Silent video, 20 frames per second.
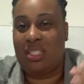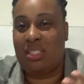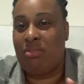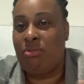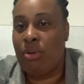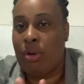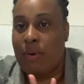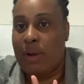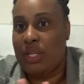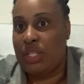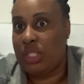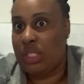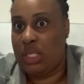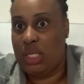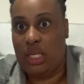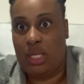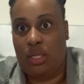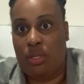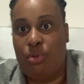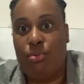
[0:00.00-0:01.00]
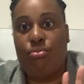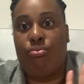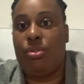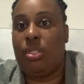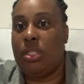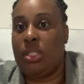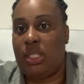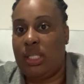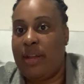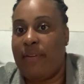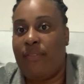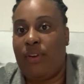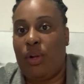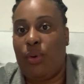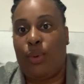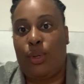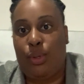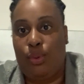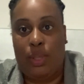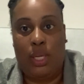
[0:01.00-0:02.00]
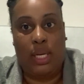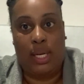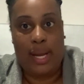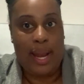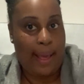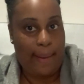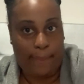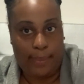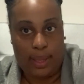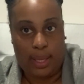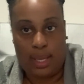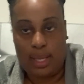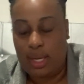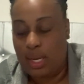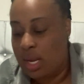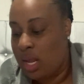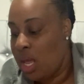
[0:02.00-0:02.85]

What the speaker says: you know, you just never know when you need a napkin.